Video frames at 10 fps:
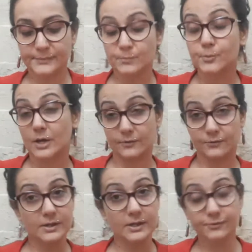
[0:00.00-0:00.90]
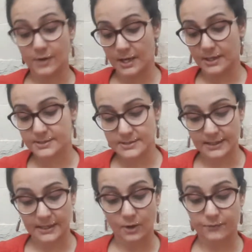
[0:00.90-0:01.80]
Bravery, fires
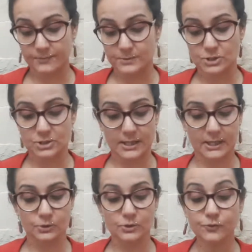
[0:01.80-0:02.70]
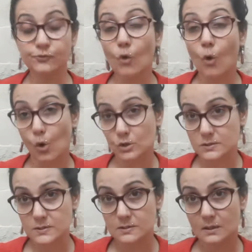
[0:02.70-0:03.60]
like of ambition, like I told you,
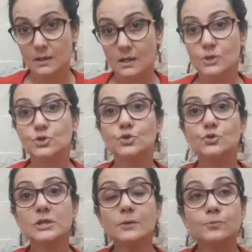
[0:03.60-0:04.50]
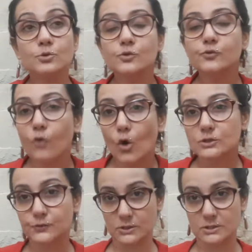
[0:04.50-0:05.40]
force. So using brute
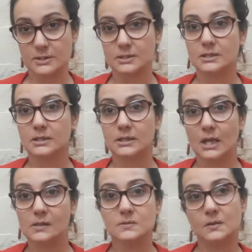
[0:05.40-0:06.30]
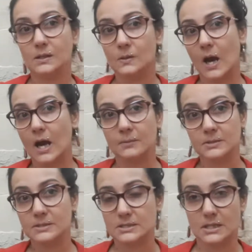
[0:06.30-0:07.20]
force for certain things. Okay, I'm a
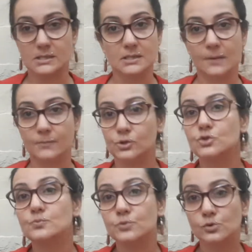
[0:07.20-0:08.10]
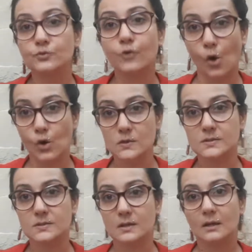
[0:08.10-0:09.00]
dictator, I'm going to use brute
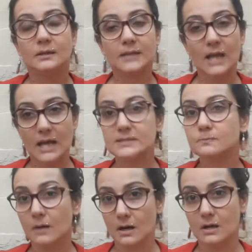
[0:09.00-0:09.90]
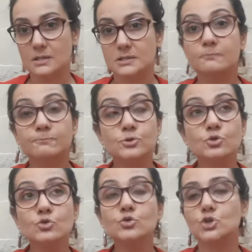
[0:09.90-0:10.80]
force. That's Mars.
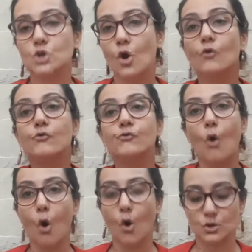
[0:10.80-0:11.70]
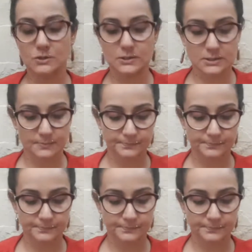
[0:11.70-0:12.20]
Brute force.